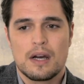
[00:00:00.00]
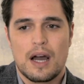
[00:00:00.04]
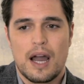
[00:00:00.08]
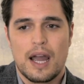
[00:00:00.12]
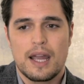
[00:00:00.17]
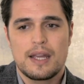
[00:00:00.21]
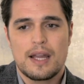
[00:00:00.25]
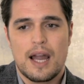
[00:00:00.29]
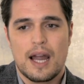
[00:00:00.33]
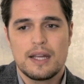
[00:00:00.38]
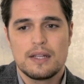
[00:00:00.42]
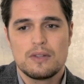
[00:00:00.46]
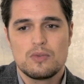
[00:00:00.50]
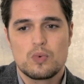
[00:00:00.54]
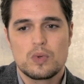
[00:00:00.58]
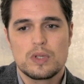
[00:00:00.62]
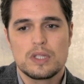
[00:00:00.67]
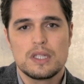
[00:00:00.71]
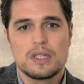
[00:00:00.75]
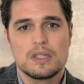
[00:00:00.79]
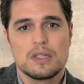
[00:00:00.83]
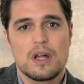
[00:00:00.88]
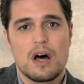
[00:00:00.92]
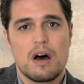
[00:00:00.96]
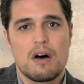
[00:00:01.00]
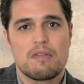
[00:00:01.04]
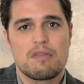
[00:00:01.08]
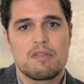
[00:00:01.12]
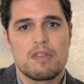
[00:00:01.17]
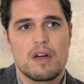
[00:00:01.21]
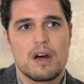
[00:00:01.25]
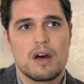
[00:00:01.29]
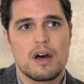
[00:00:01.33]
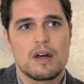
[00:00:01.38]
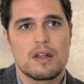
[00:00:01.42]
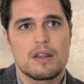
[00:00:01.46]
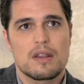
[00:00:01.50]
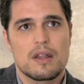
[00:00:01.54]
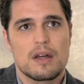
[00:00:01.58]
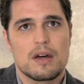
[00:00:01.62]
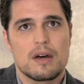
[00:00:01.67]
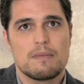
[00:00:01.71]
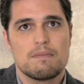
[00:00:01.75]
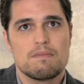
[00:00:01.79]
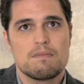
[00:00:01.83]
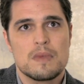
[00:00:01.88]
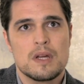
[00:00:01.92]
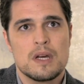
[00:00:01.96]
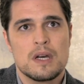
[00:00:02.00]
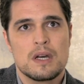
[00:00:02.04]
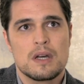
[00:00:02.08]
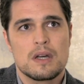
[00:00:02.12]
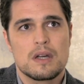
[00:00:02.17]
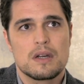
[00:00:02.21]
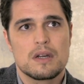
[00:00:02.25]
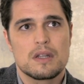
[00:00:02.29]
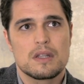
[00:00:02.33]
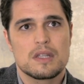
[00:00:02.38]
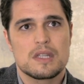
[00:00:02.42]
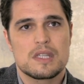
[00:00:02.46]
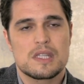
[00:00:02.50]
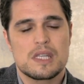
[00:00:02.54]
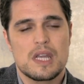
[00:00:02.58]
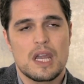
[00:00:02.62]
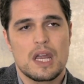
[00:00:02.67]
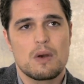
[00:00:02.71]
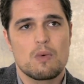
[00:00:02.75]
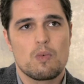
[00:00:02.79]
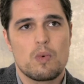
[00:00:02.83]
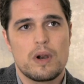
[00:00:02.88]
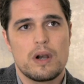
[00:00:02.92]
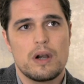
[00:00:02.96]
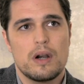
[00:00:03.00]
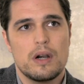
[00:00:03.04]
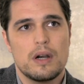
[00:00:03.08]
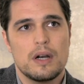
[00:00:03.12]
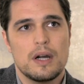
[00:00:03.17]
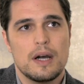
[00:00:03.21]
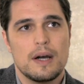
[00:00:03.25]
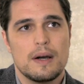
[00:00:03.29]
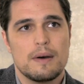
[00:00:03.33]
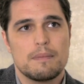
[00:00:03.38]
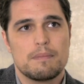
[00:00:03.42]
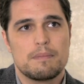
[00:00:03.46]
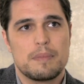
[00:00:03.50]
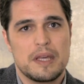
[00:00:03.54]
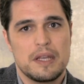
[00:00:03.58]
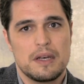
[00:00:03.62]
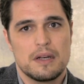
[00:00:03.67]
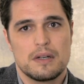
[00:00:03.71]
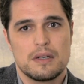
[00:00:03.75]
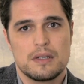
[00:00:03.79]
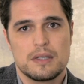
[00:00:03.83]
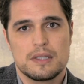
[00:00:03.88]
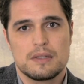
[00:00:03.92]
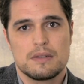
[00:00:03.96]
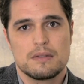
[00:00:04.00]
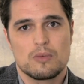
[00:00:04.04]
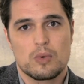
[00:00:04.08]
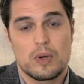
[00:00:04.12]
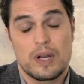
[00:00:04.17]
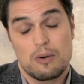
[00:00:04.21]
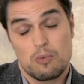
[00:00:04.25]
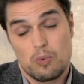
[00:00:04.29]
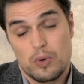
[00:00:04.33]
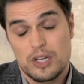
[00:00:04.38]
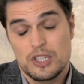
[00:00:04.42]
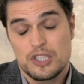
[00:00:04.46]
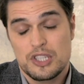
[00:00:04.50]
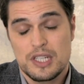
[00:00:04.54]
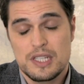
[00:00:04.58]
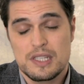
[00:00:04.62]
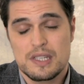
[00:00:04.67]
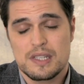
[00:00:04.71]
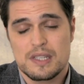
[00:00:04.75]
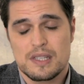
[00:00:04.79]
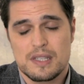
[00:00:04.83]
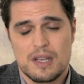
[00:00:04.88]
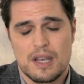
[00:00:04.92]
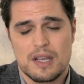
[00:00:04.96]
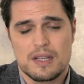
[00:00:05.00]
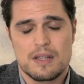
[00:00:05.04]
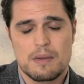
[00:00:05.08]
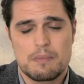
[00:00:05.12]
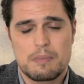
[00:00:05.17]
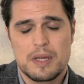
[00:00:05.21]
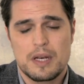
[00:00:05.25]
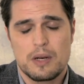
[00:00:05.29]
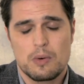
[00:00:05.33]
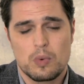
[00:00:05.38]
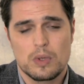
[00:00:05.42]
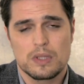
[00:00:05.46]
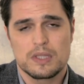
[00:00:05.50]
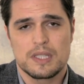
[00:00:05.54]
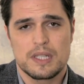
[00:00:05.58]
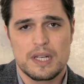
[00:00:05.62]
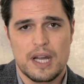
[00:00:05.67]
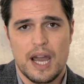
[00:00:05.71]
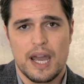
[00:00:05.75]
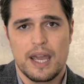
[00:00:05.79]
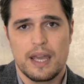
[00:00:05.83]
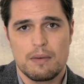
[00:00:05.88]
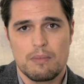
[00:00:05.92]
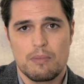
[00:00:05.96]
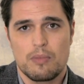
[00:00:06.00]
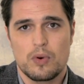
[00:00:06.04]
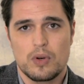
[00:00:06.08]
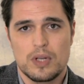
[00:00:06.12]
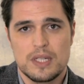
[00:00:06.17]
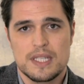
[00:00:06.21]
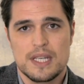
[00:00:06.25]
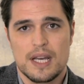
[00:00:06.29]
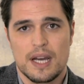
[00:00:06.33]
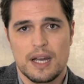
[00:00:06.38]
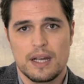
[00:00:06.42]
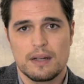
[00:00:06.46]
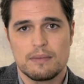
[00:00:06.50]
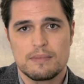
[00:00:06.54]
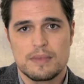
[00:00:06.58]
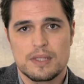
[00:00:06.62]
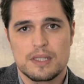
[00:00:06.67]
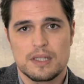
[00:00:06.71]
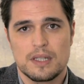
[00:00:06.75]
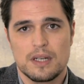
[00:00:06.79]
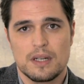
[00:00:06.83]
I, I really love the, the um, the scene where Peter, where, where Jesus says that Peter will deny him three times.